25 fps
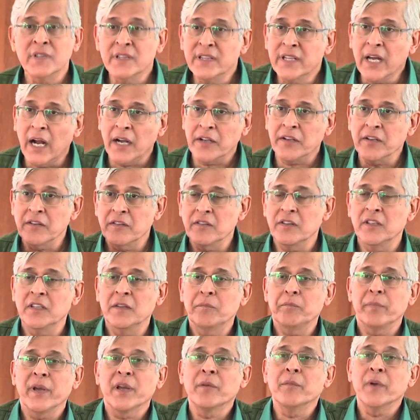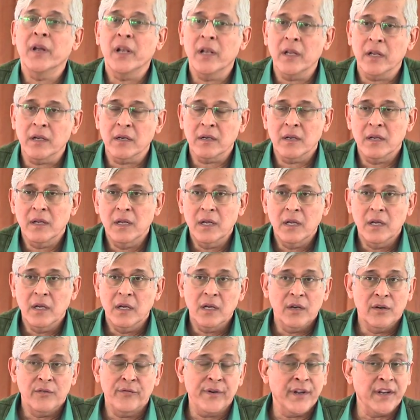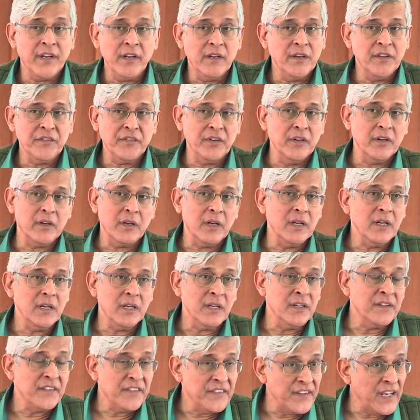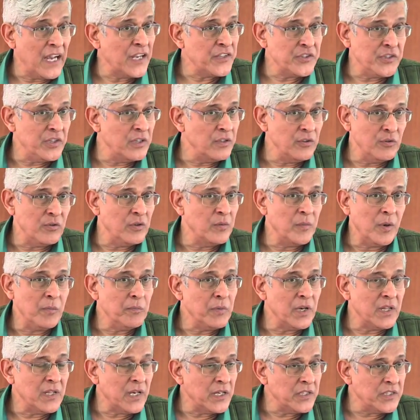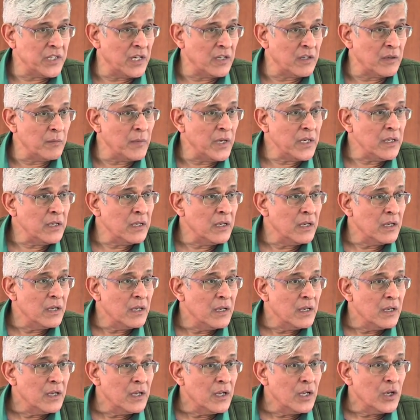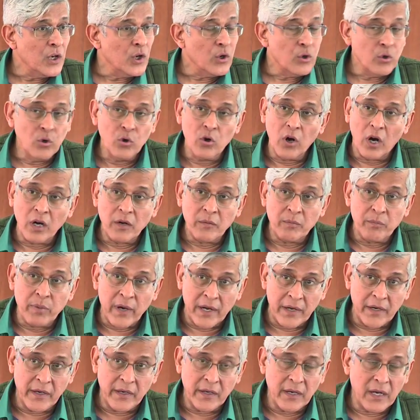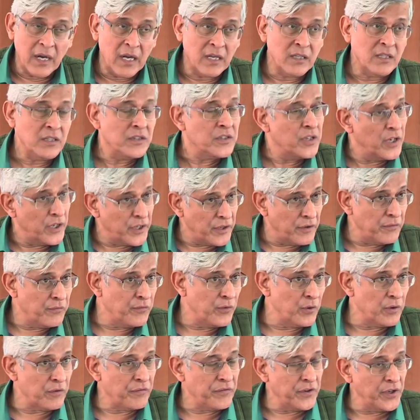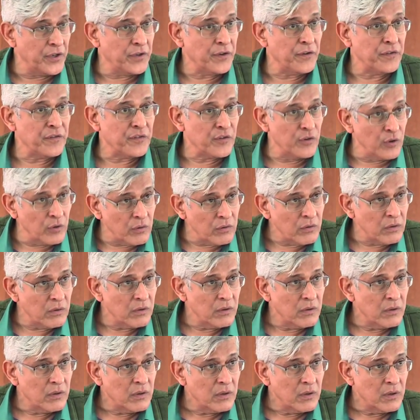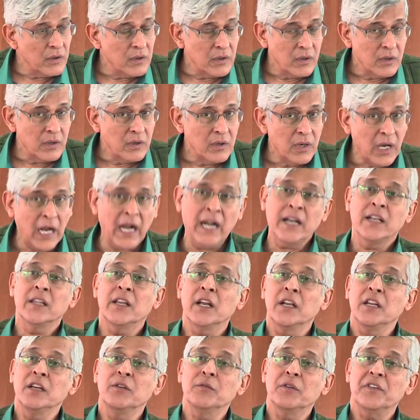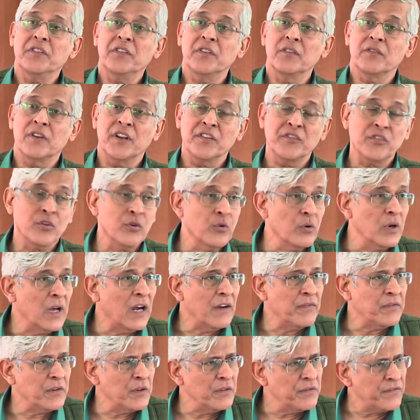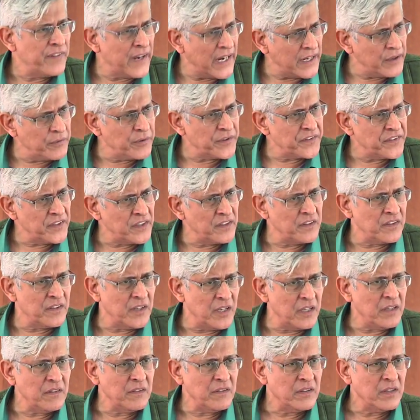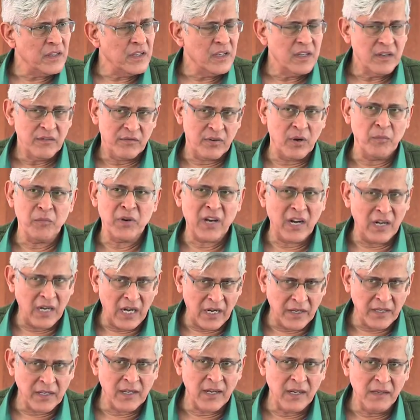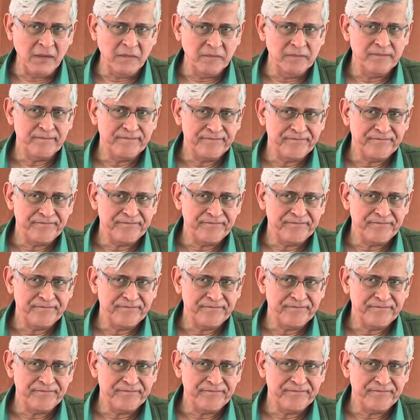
That is the Pygmalion. Very recently in Siachen, you remember that gentleman who got buried under 34 feet of snow and then he was rescued after five or six days from Karnataka